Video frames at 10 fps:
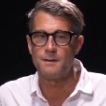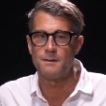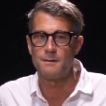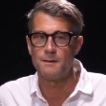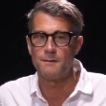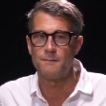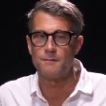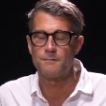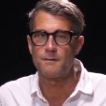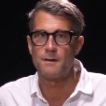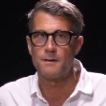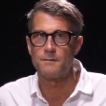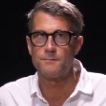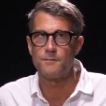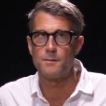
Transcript: in in this kind of